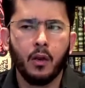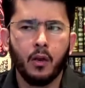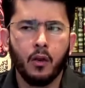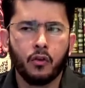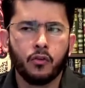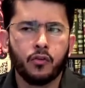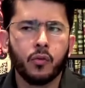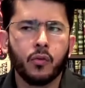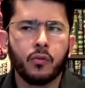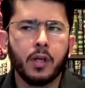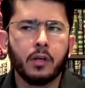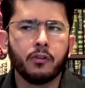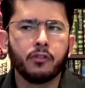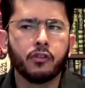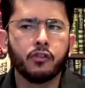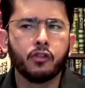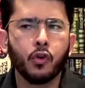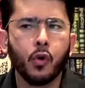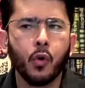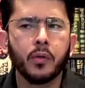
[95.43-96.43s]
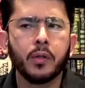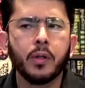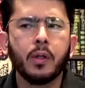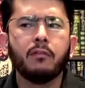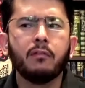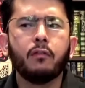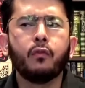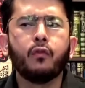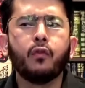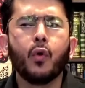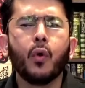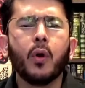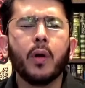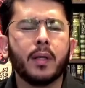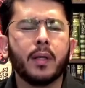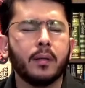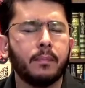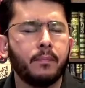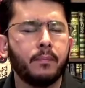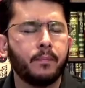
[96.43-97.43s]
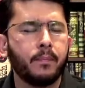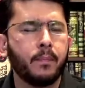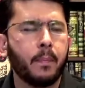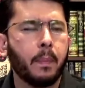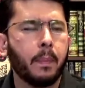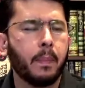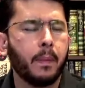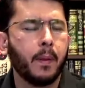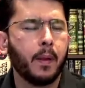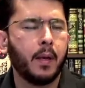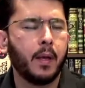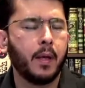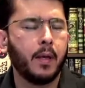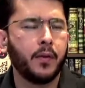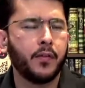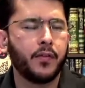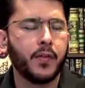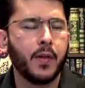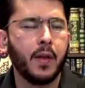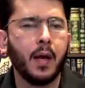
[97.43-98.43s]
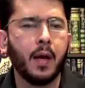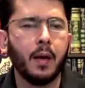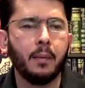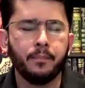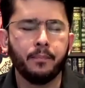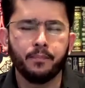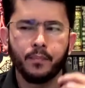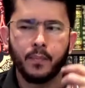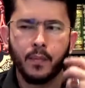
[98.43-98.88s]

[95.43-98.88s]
So there's a total void in Islam.